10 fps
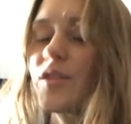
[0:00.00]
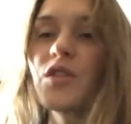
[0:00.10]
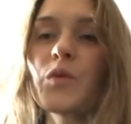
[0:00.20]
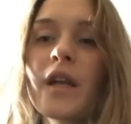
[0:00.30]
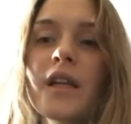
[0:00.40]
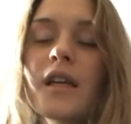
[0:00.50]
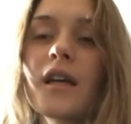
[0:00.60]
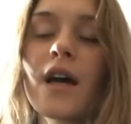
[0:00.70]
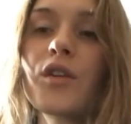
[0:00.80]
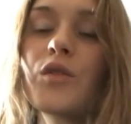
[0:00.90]
just wanted
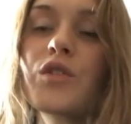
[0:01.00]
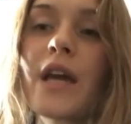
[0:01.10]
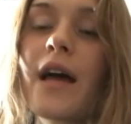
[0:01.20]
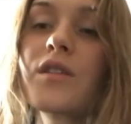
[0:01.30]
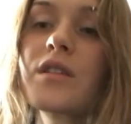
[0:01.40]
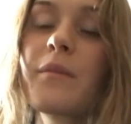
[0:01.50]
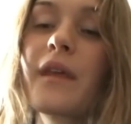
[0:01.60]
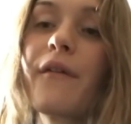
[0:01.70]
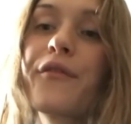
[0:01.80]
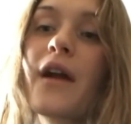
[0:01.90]
a, a new challenge,
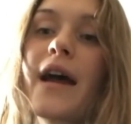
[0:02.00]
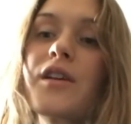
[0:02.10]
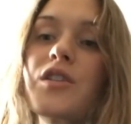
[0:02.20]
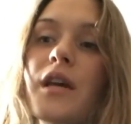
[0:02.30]
something fresh,